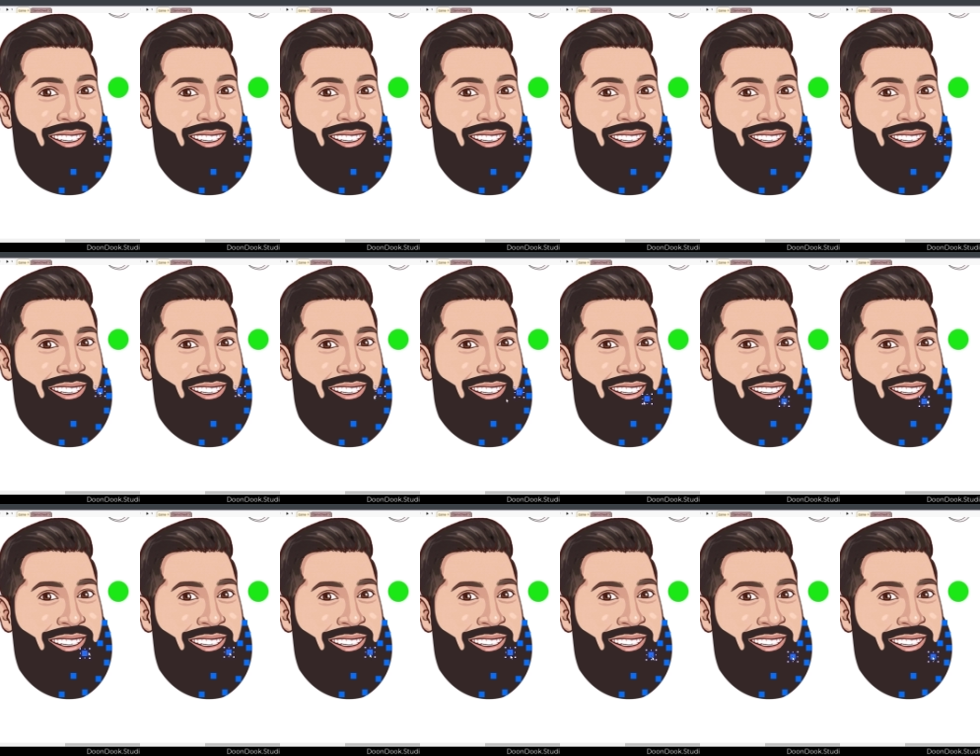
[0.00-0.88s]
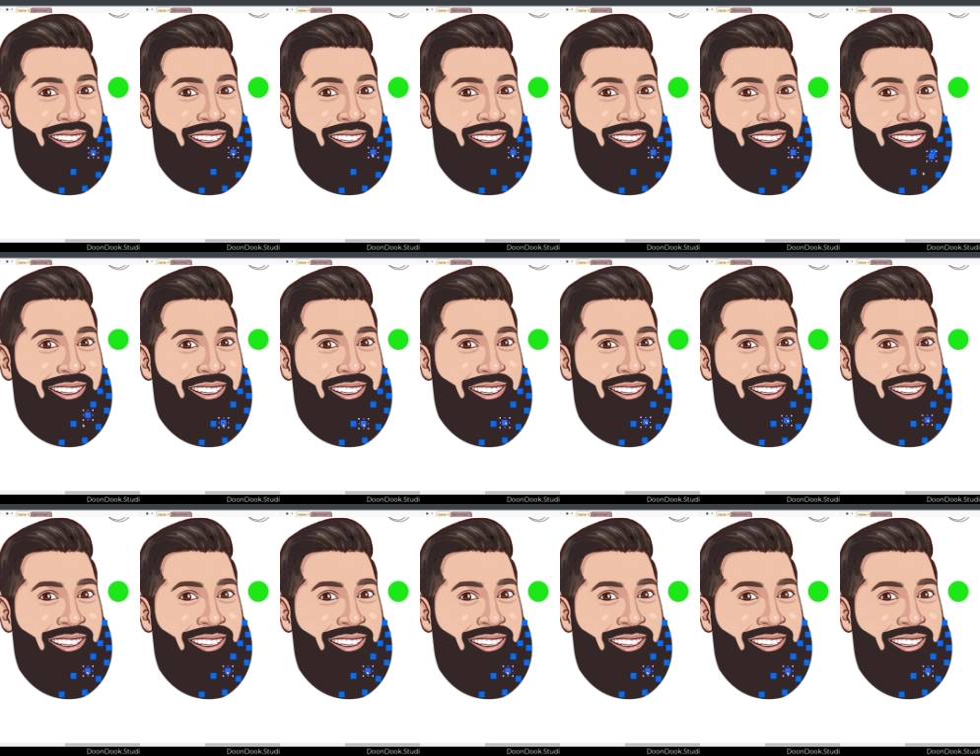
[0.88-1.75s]
Okay, so
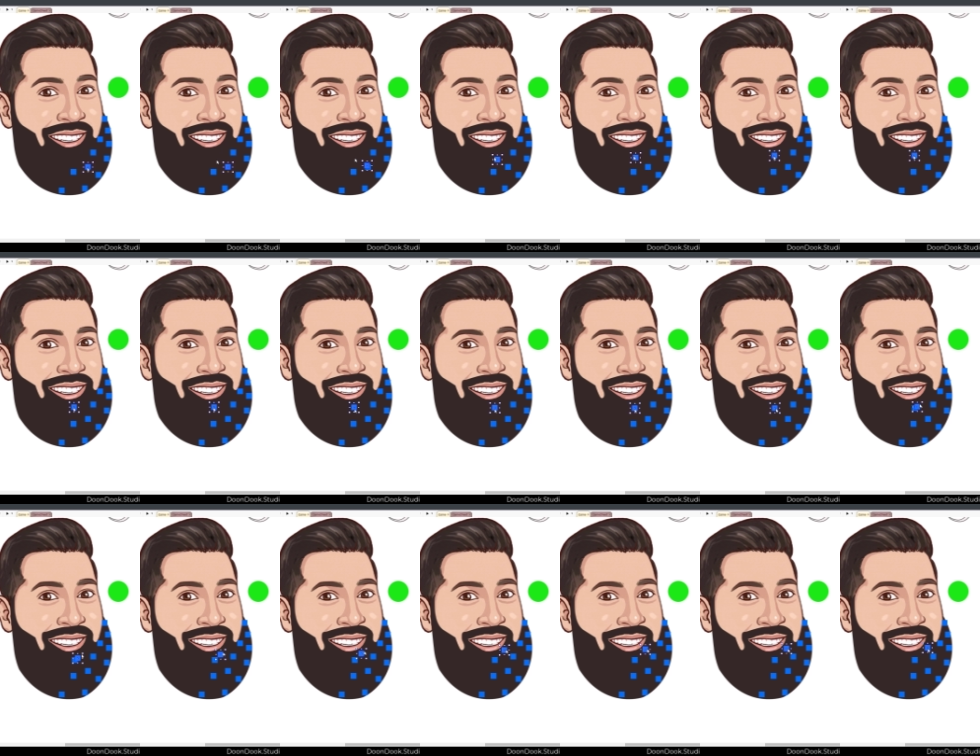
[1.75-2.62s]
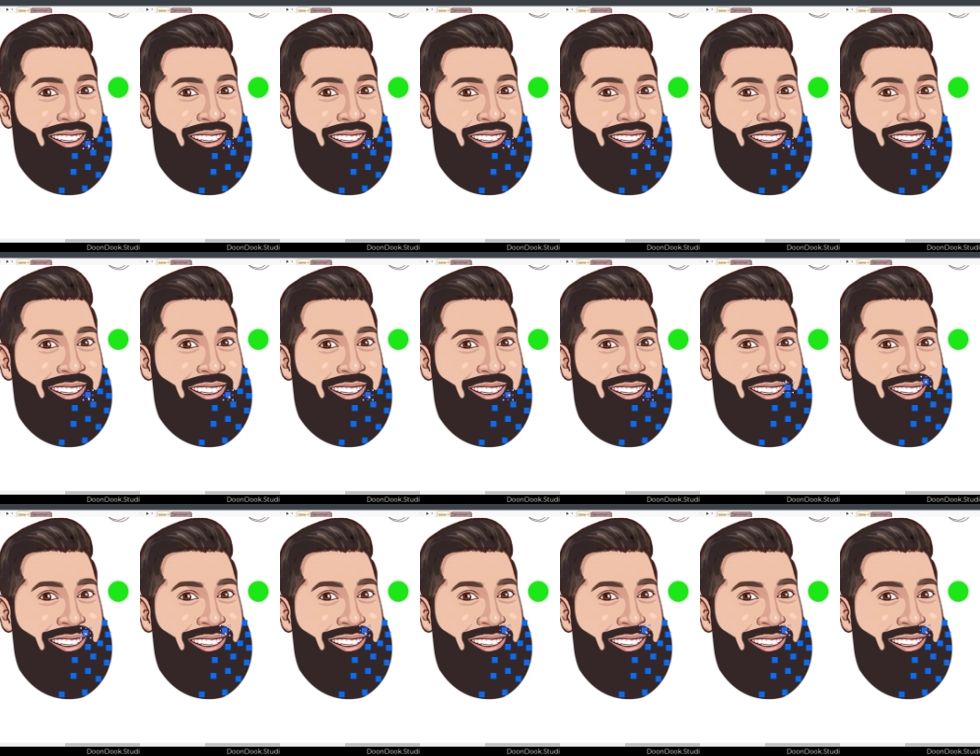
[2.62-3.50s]
I'm gonna add in, add them
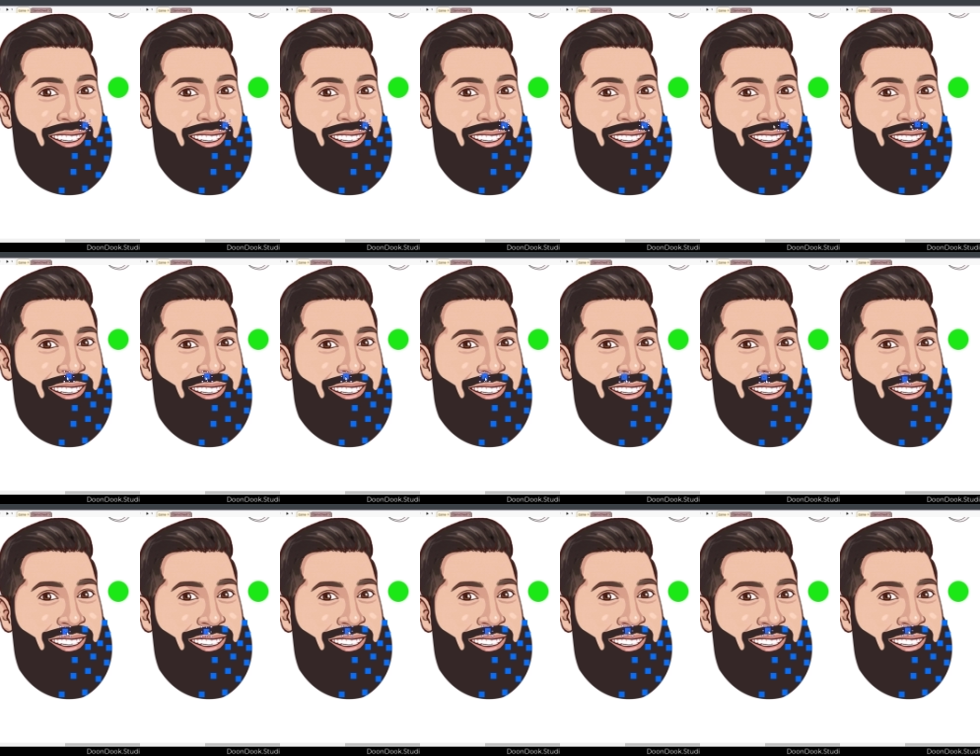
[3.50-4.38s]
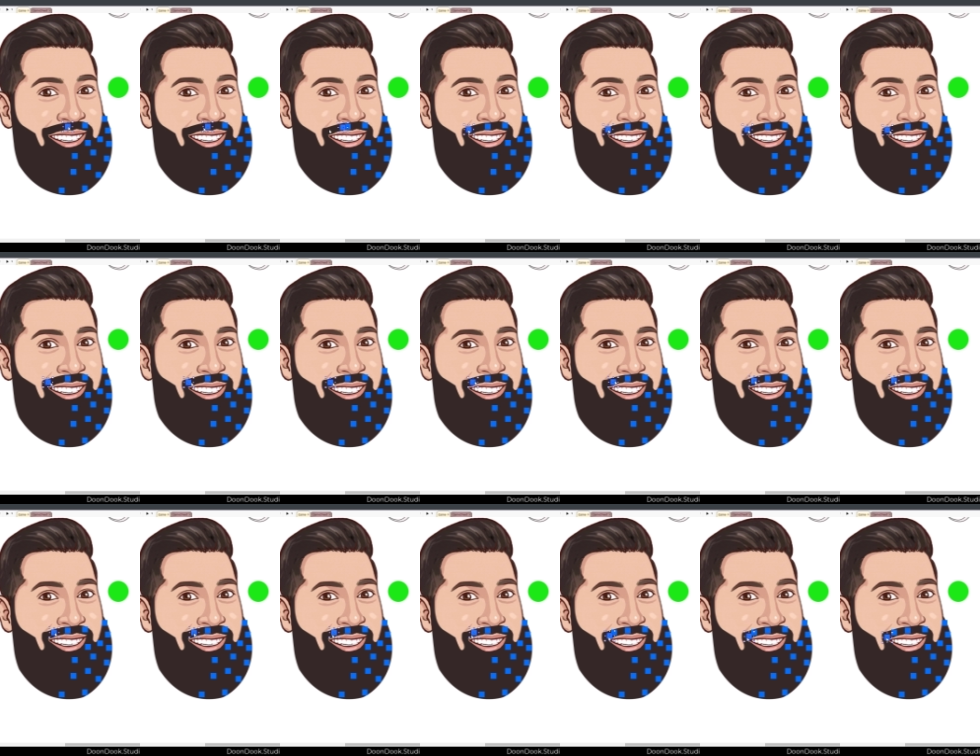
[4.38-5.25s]
in here. You can see
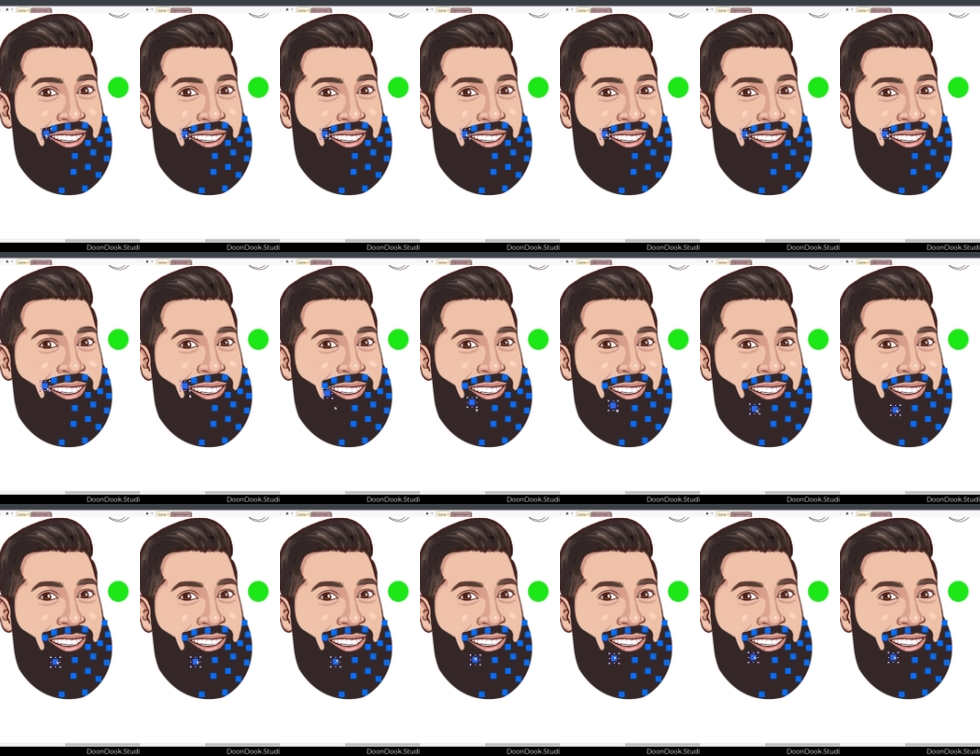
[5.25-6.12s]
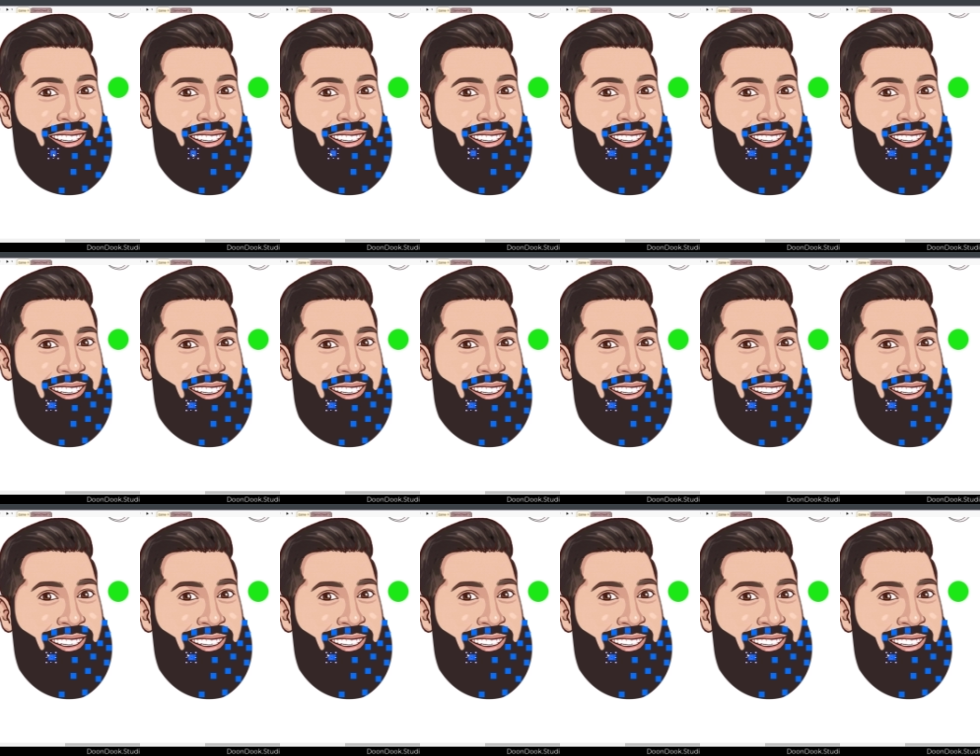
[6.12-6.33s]
different parts,